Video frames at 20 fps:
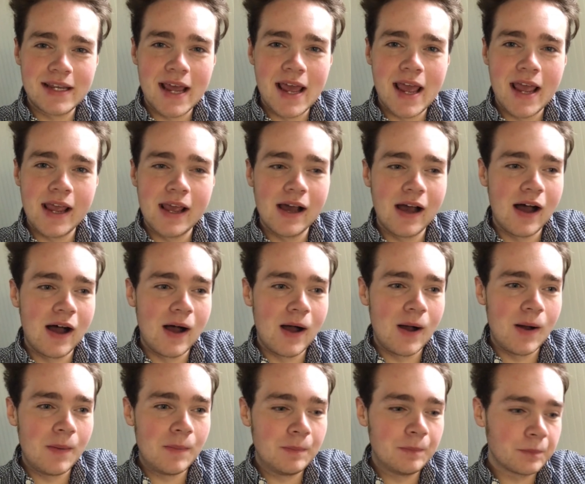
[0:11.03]
day.
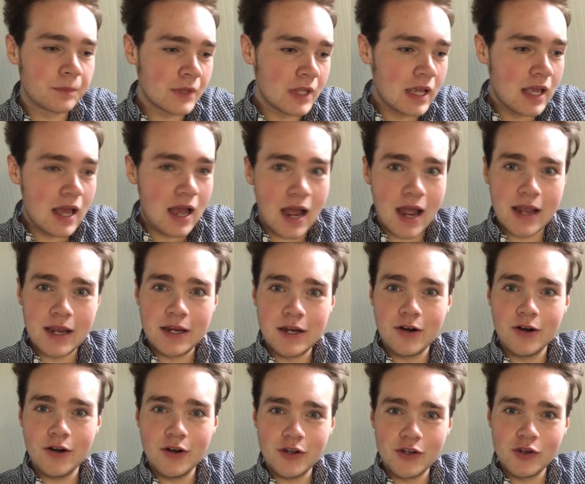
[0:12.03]
I
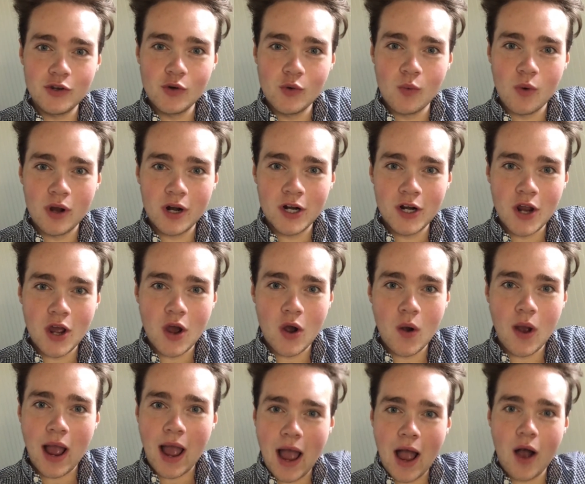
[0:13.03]
hear you want to
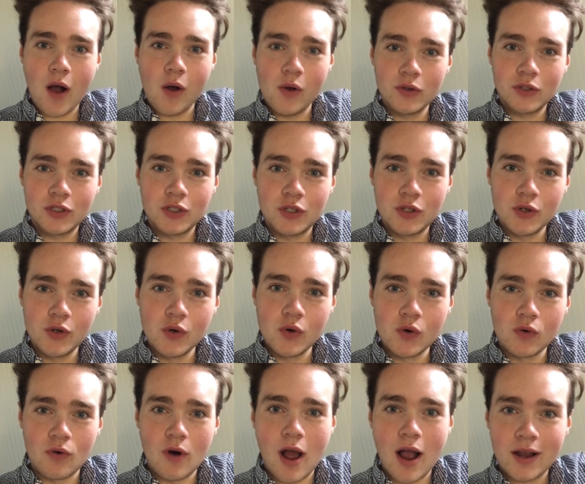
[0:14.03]
know how
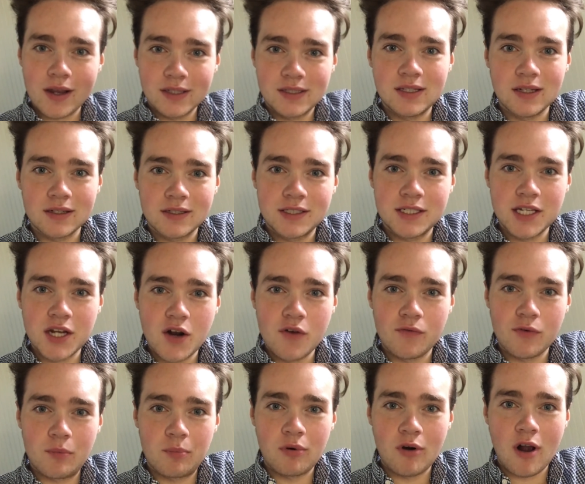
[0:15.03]
to rock a tuxedo
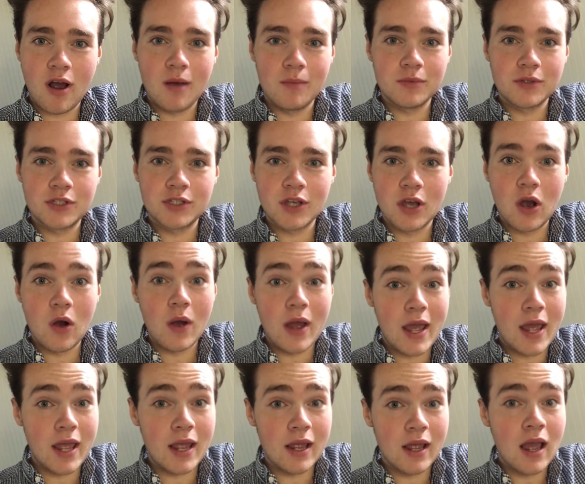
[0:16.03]
for prom. So
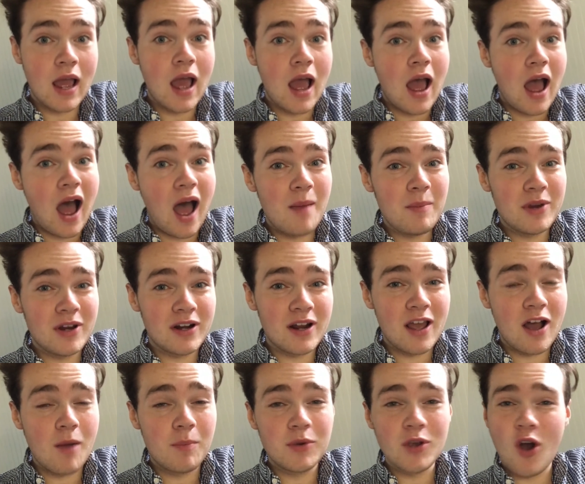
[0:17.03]
hey, I'm here to
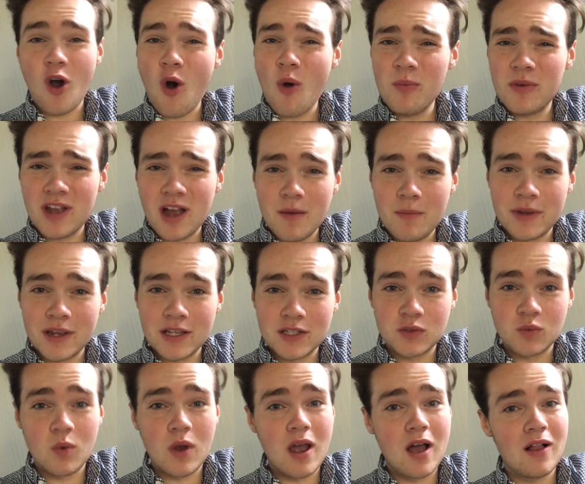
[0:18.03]
help you. Homecoming
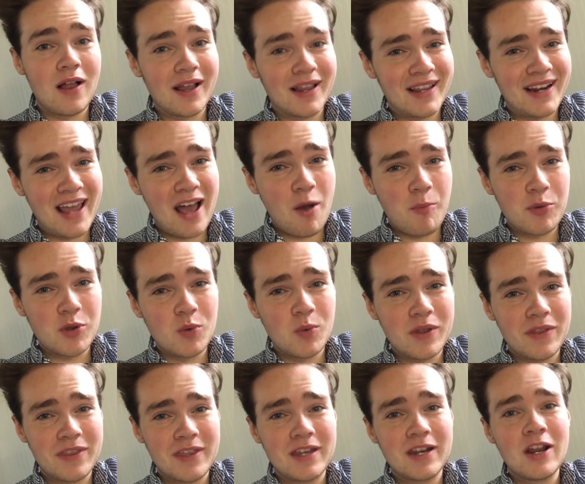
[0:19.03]
as well. I can help you
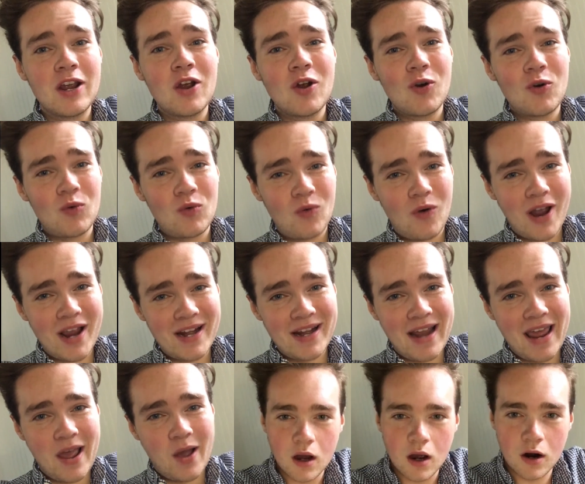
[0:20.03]
with it right
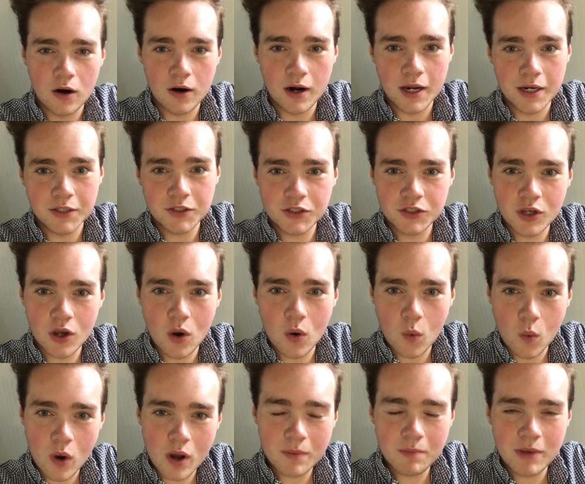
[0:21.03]
now. Alright, so
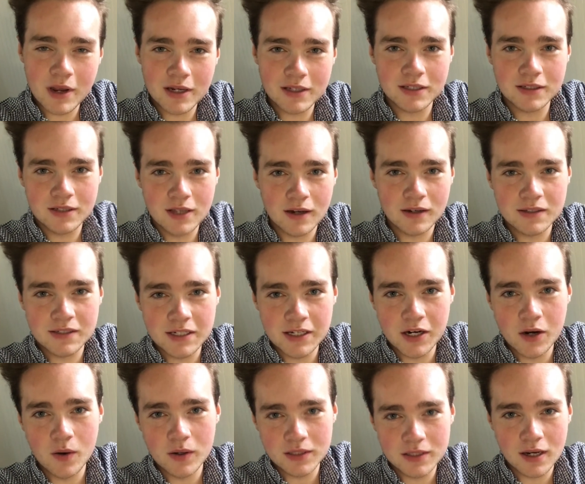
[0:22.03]
what makes a
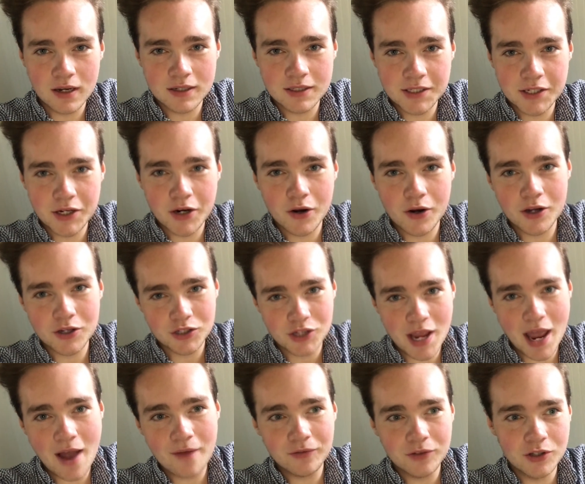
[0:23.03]
tuxedo? Because
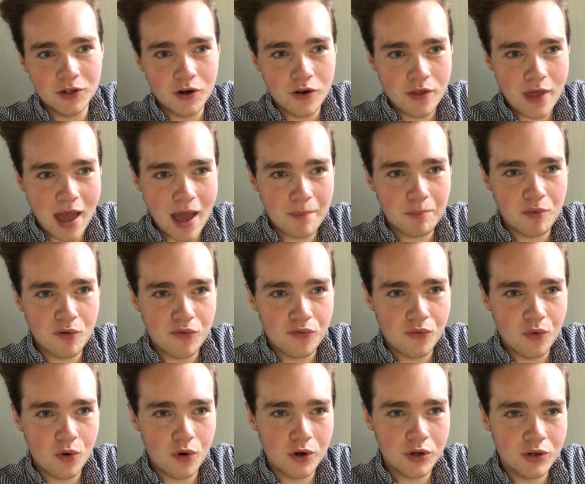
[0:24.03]
you have to know that
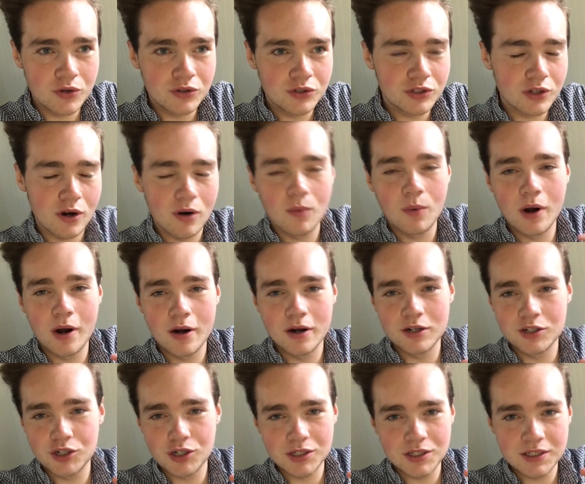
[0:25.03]
before you start
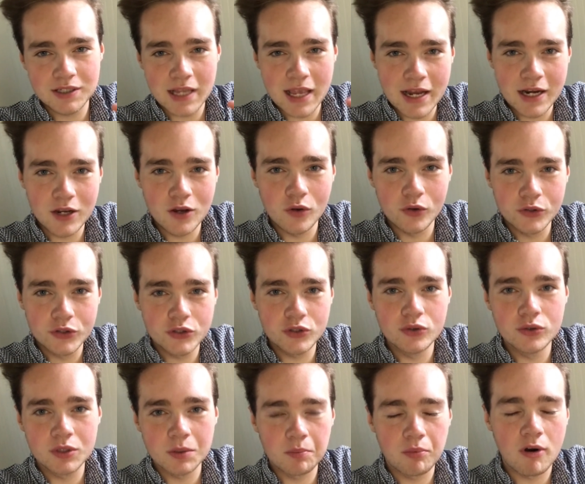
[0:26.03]
wearing just any old
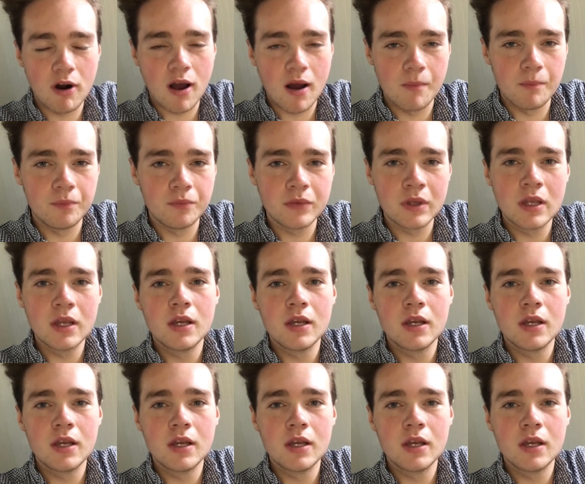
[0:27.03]
suit to prom.